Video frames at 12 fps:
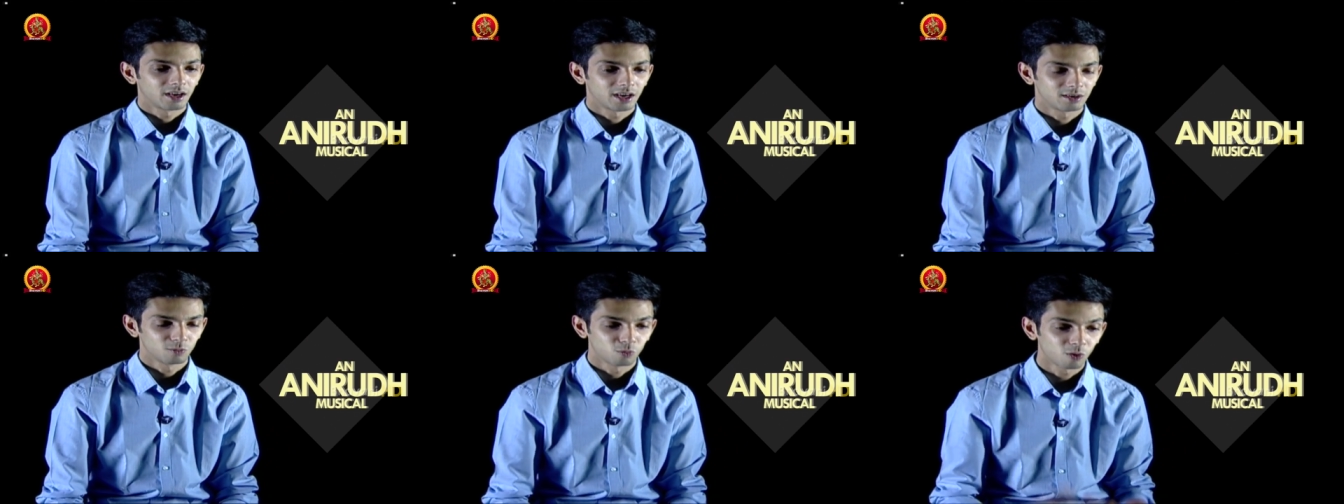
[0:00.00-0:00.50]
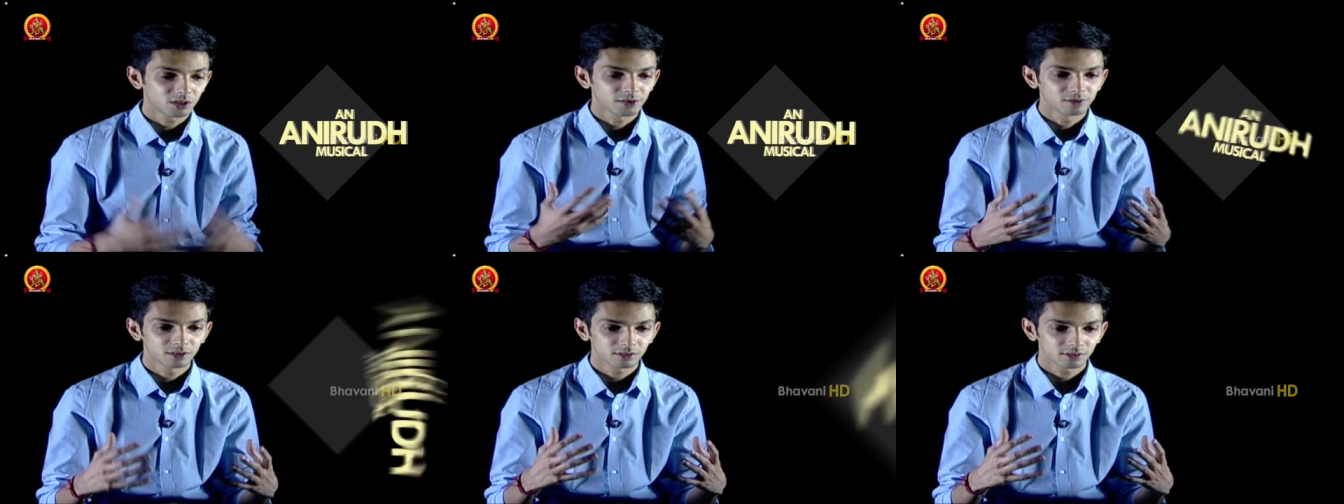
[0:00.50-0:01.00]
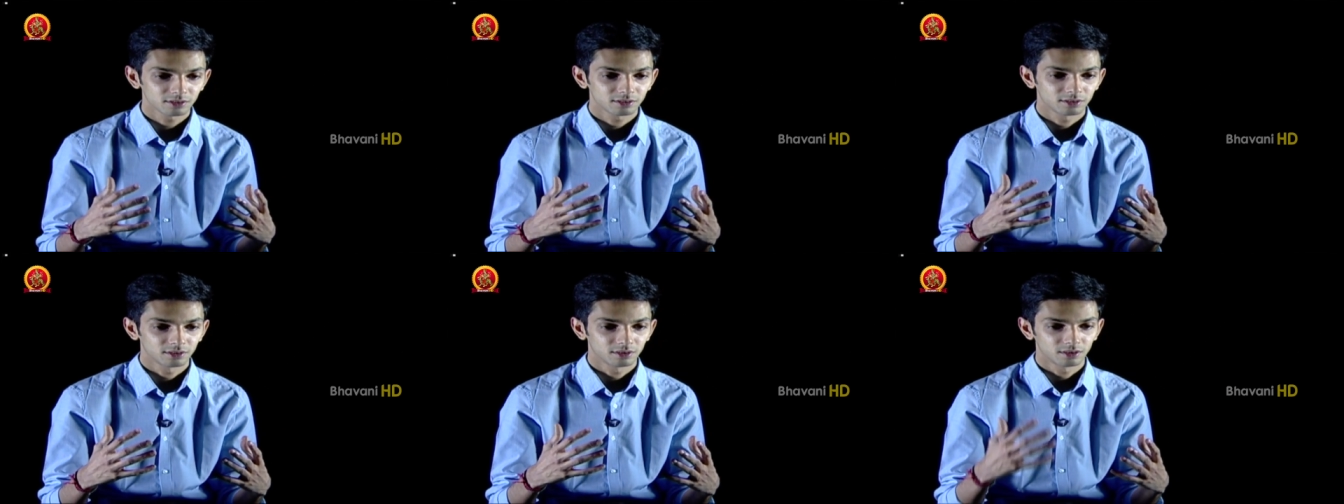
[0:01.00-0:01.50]
and whatever
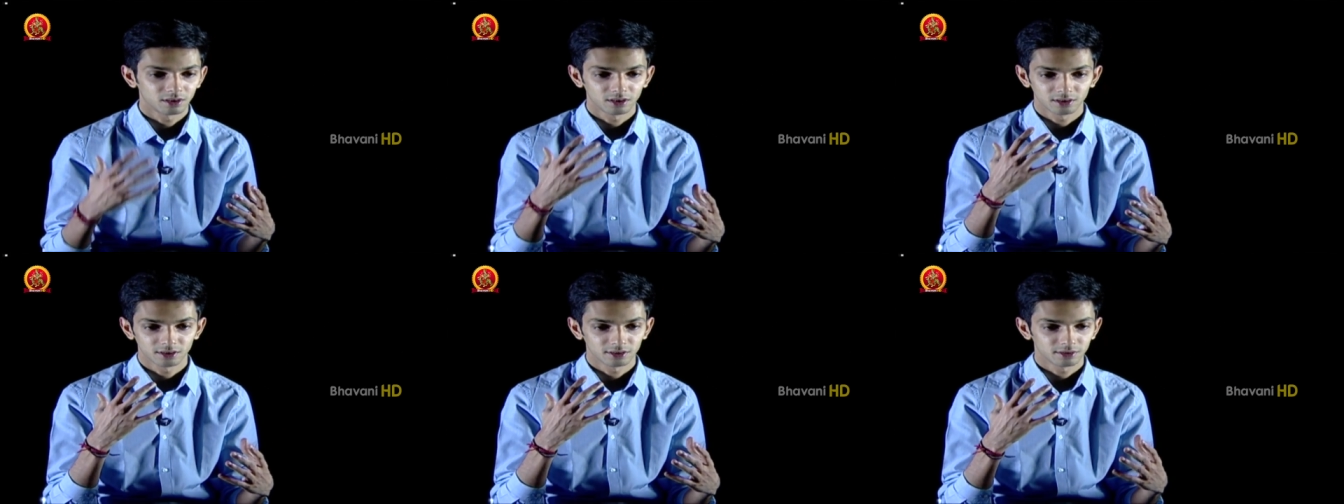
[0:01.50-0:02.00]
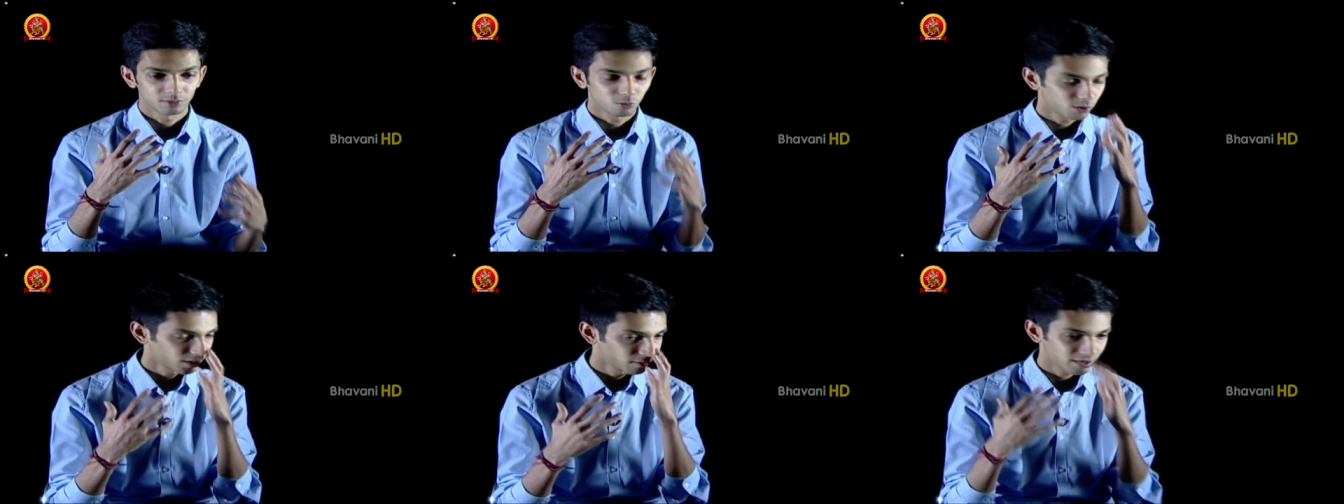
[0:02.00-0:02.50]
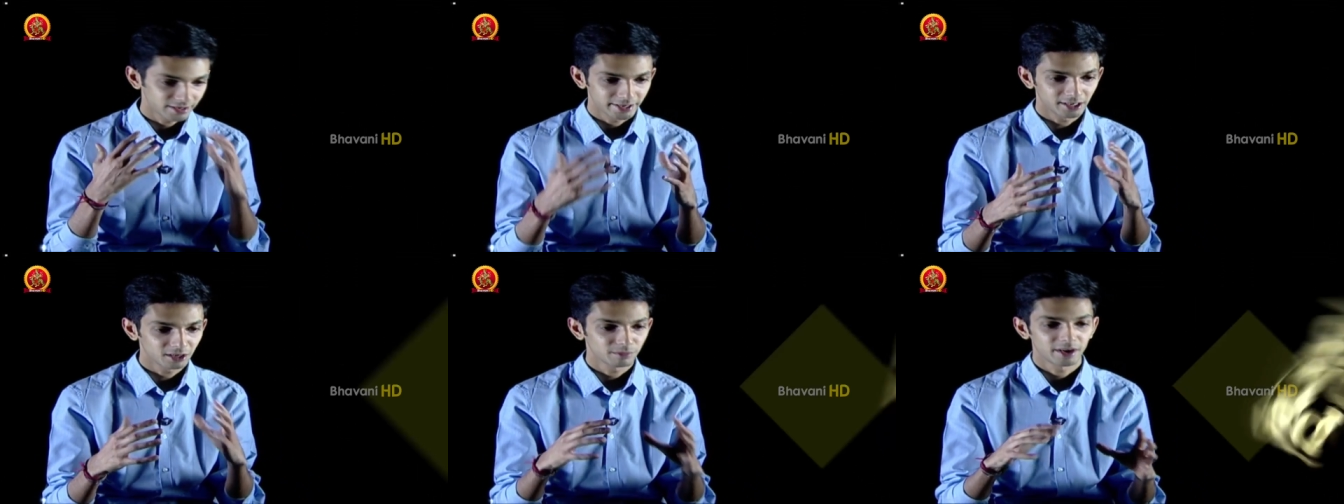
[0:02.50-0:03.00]
I
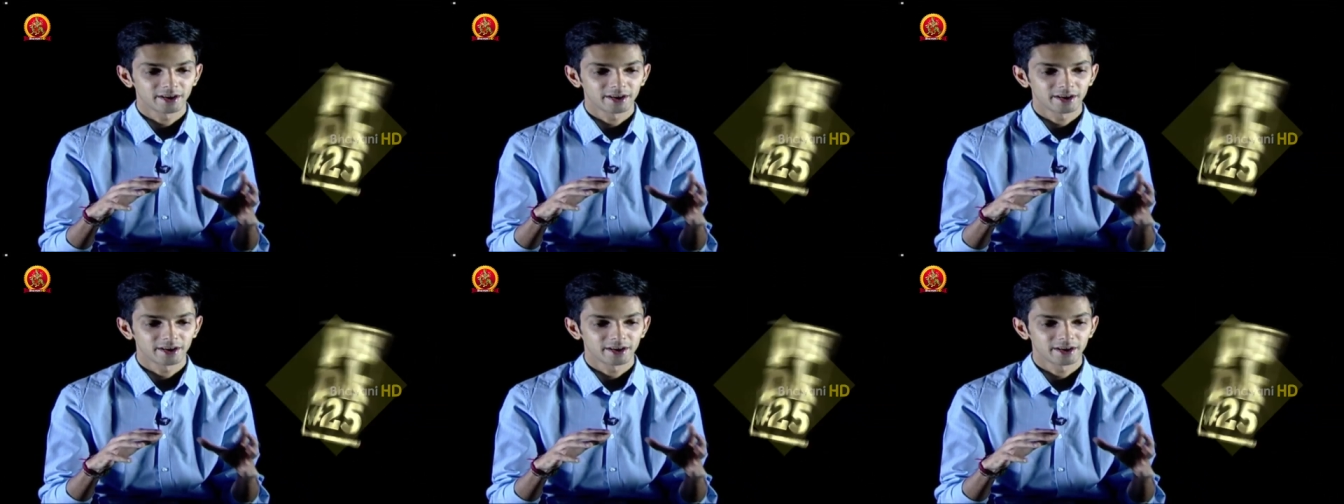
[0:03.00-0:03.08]
get in my